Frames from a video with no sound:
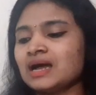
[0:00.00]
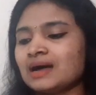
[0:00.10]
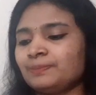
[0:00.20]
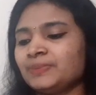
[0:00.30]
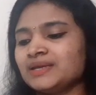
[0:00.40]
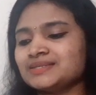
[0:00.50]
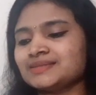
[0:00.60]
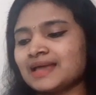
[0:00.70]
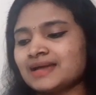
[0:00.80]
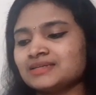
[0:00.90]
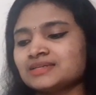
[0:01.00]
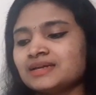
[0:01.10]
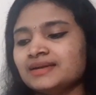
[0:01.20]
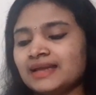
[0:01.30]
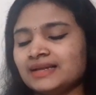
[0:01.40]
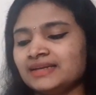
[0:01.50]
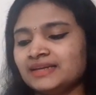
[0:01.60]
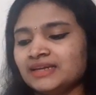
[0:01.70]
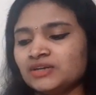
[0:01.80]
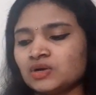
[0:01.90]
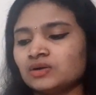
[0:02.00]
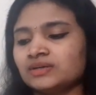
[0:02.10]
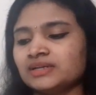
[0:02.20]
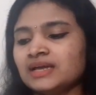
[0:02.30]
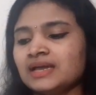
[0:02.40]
apply slash delhi dot